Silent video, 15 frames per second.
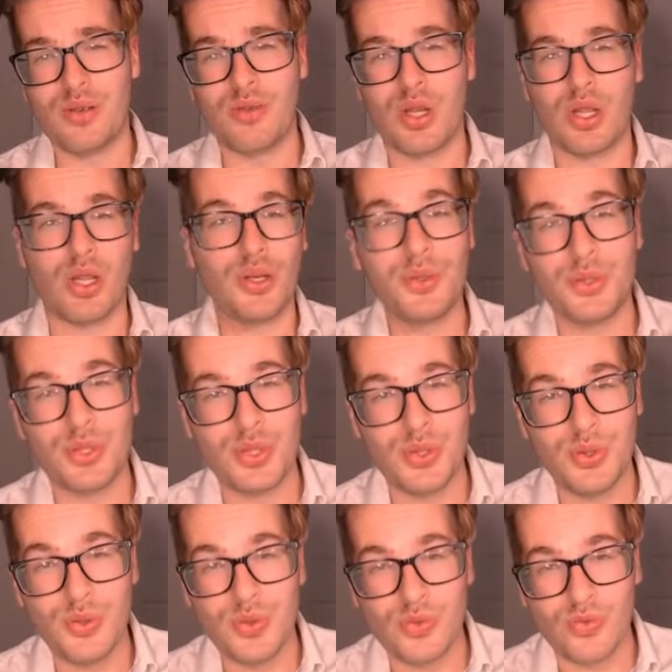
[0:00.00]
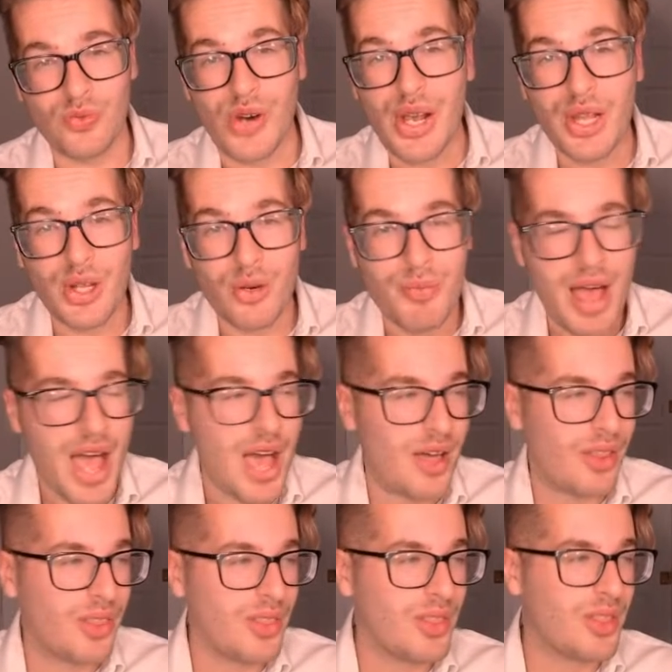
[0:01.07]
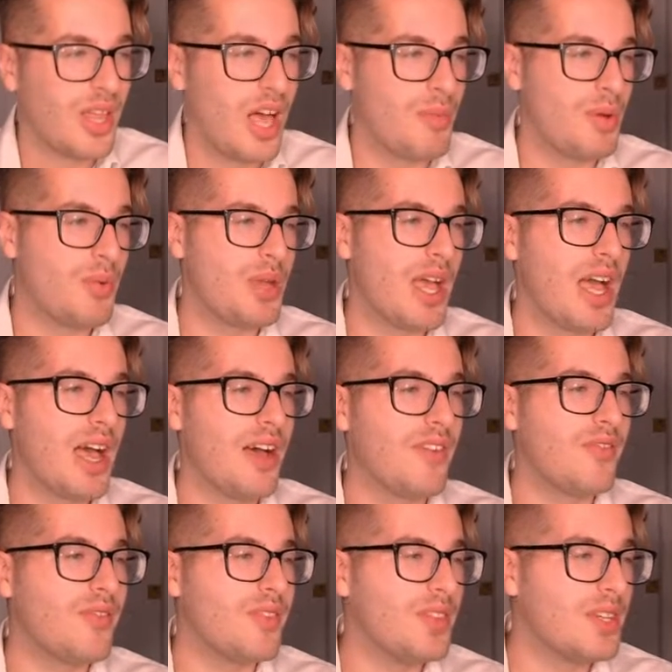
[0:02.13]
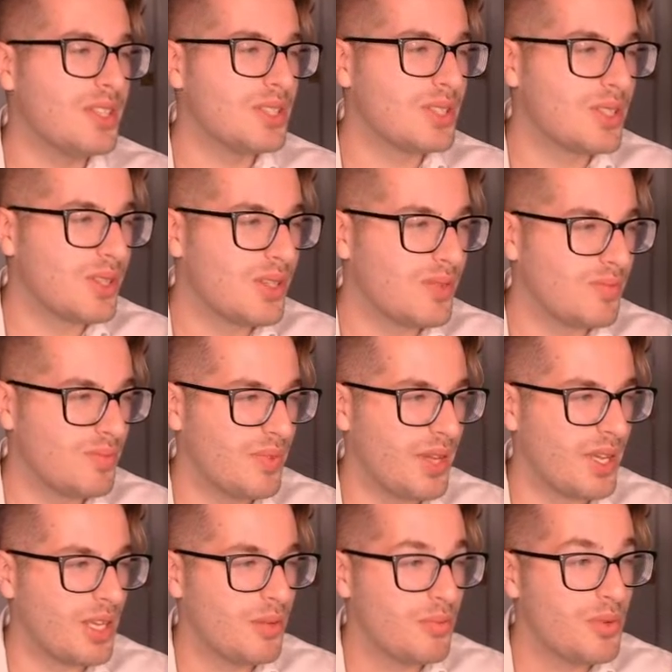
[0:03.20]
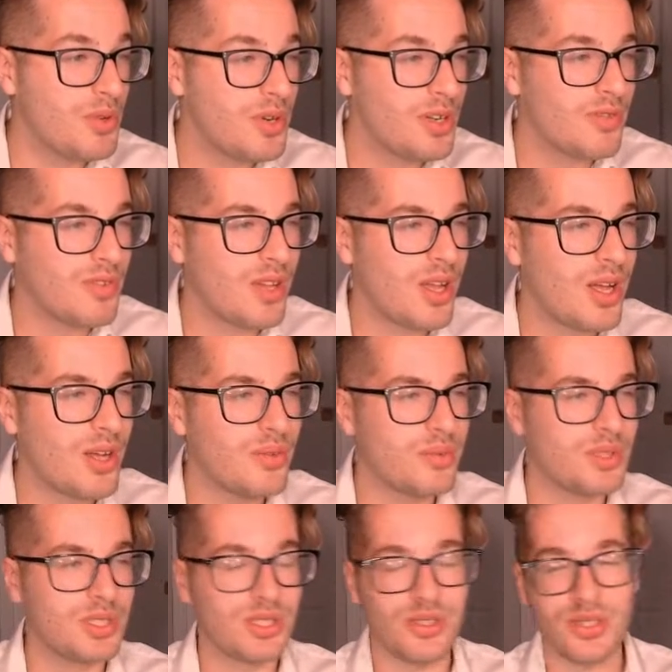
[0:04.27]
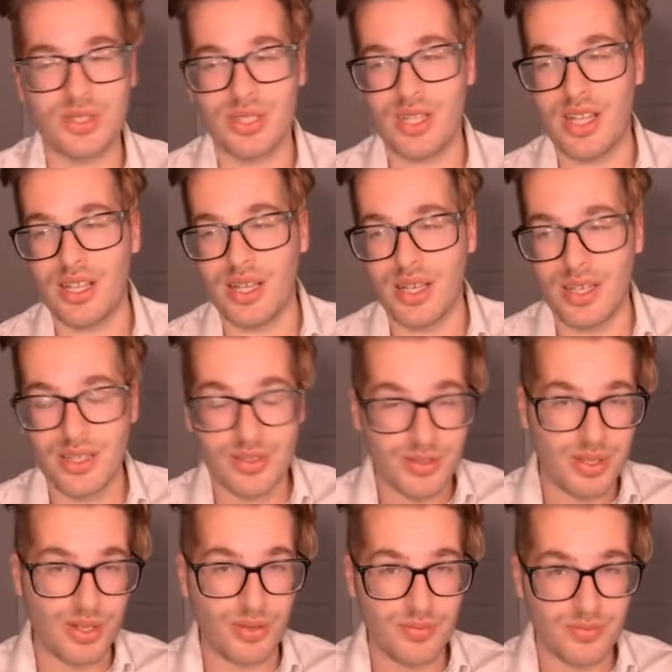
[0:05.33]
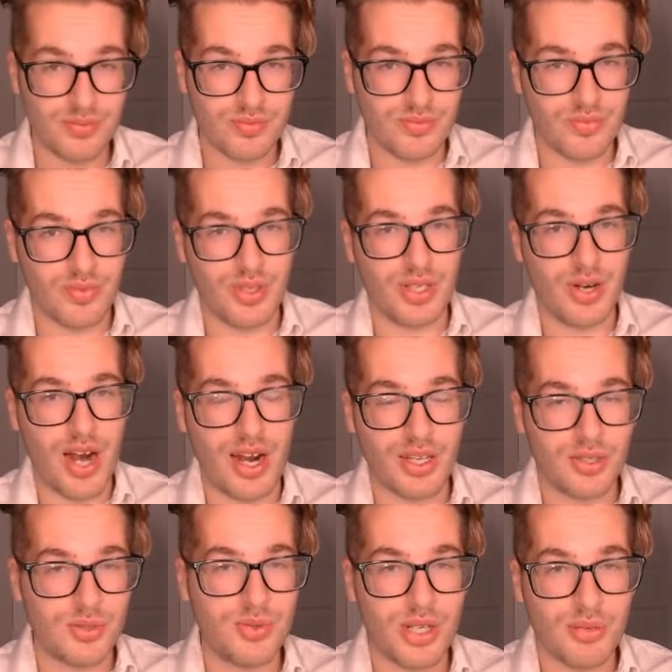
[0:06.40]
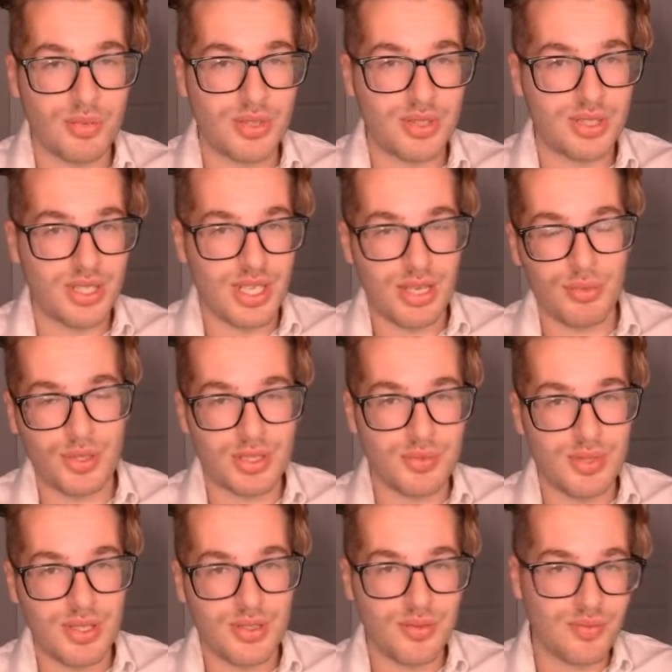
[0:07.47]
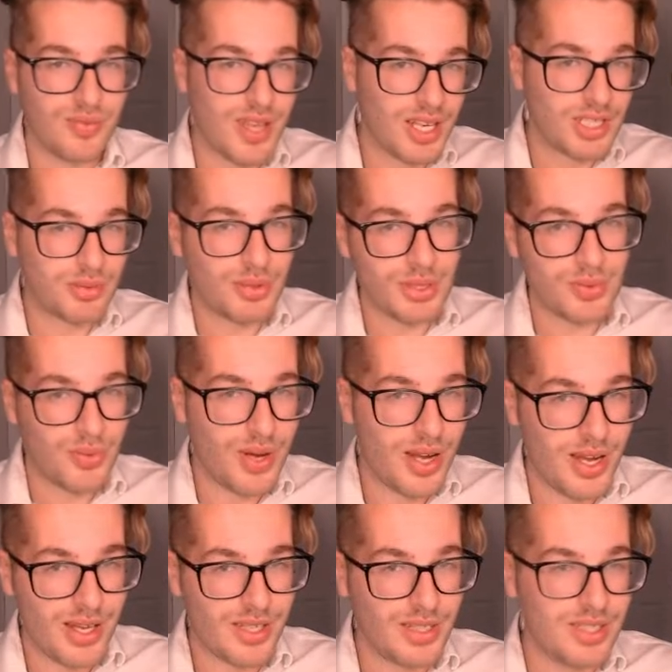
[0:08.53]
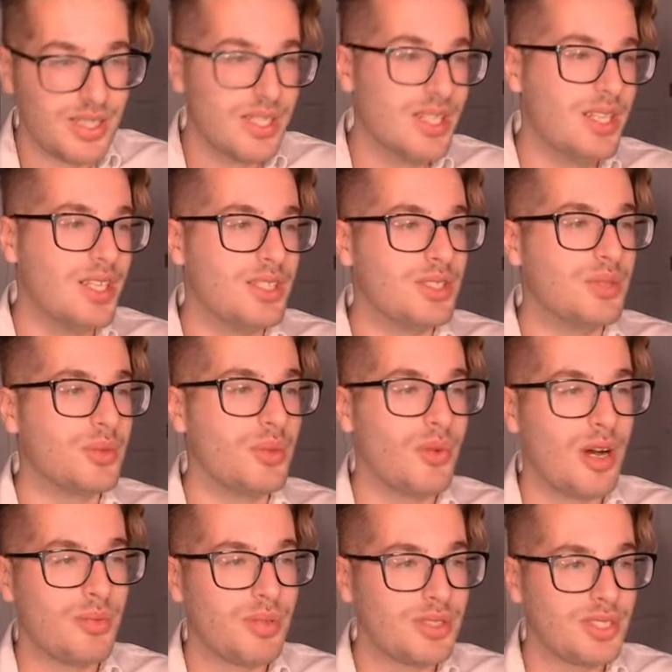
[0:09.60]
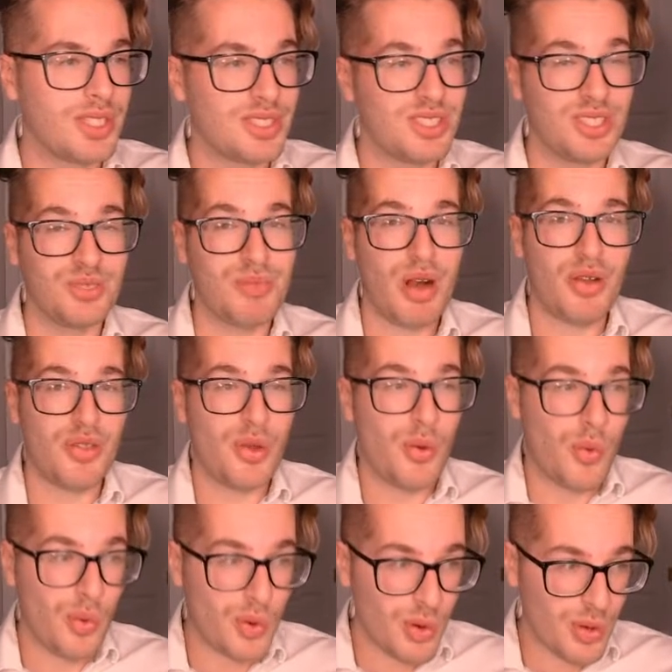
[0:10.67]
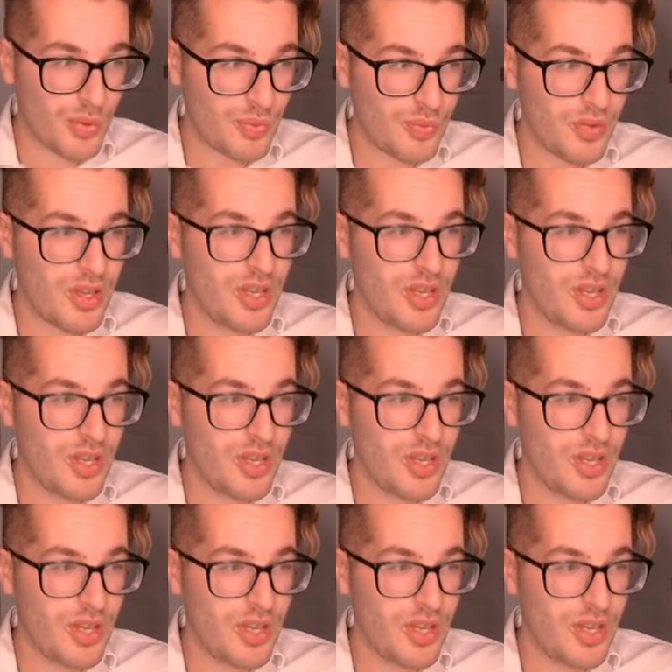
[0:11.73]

close to regular math. I mean, we have this like commutative law, which looks a lot like, when you're adding two numbers, a plus b, x plus y is equal to y plus x. It doesn't matter the order.